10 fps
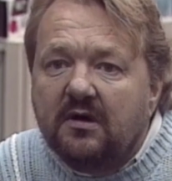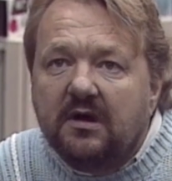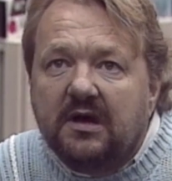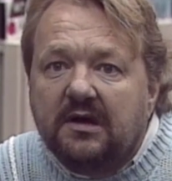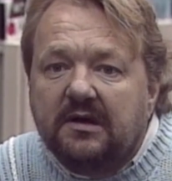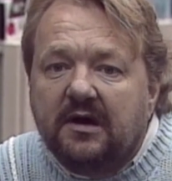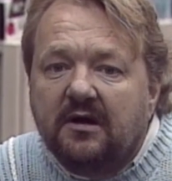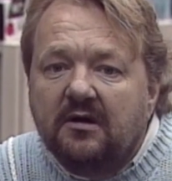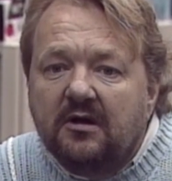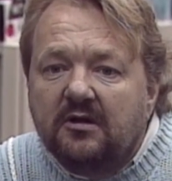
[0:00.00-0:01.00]
And
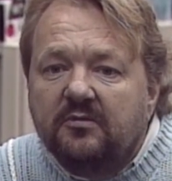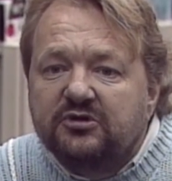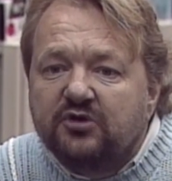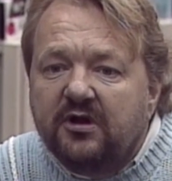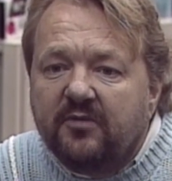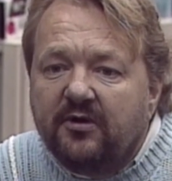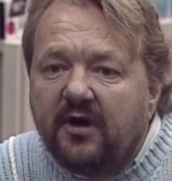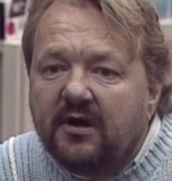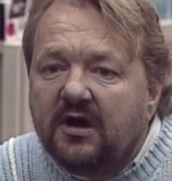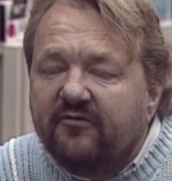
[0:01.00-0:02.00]
the majority of them are
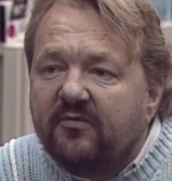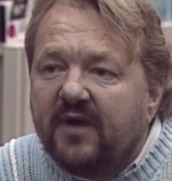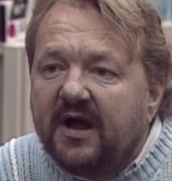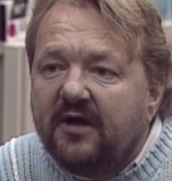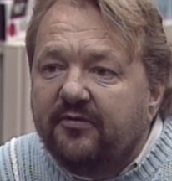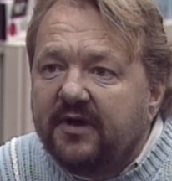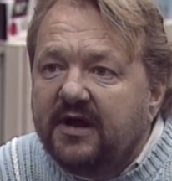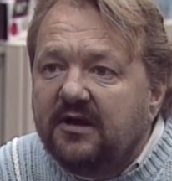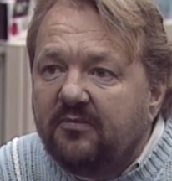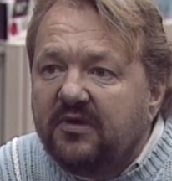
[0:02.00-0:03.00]
not covered by either
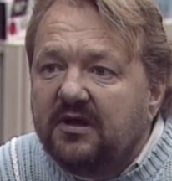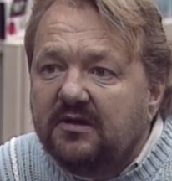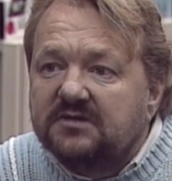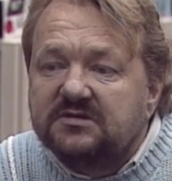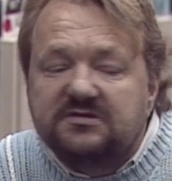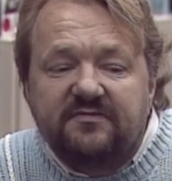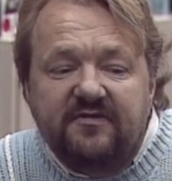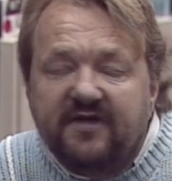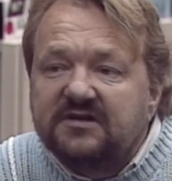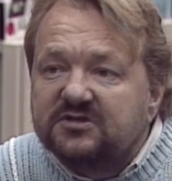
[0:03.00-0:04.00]
ADP, the Assistive
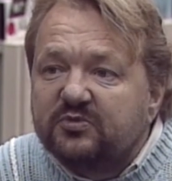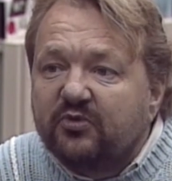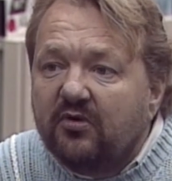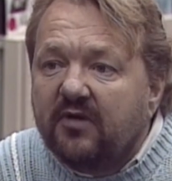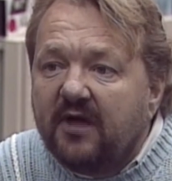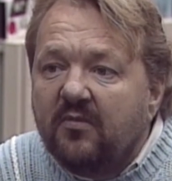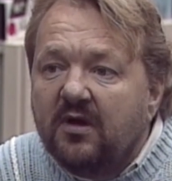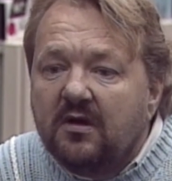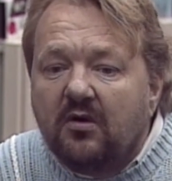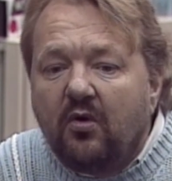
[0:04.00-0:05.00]
Devices Program,
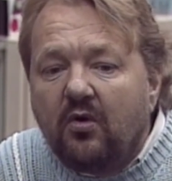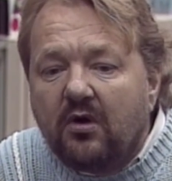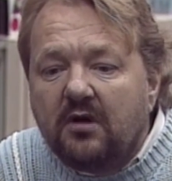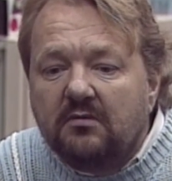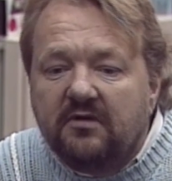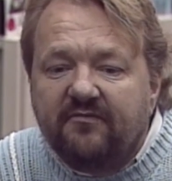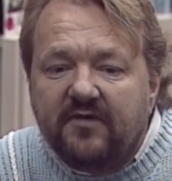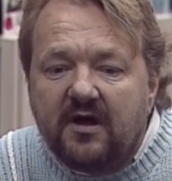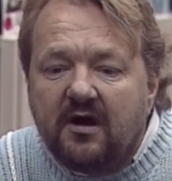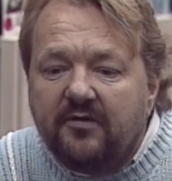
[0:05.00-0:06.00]
or if
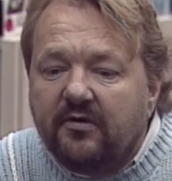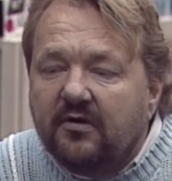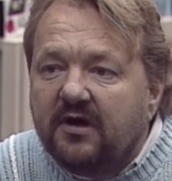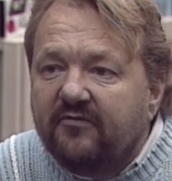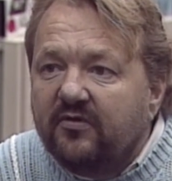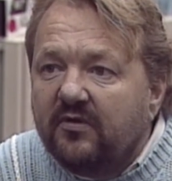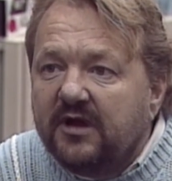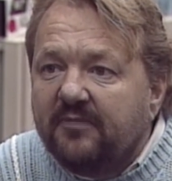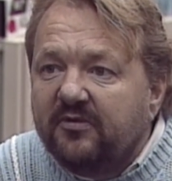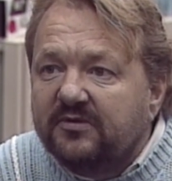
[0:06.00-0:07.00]
they are, they're covered
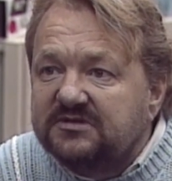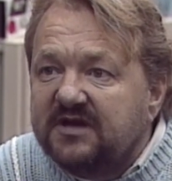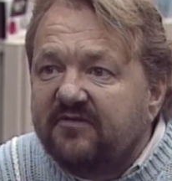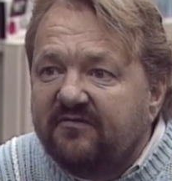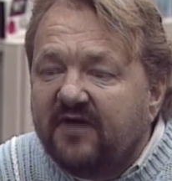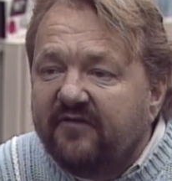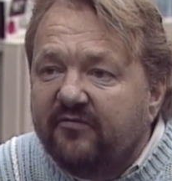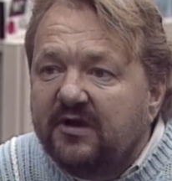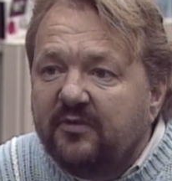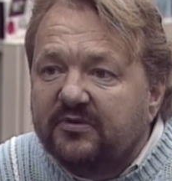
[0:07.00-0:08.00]
only up to about 75
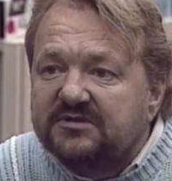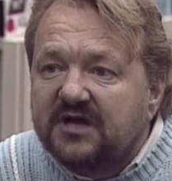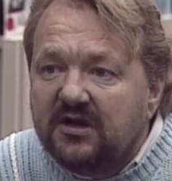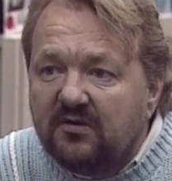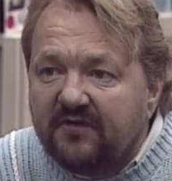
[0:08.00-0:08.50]
or 80%.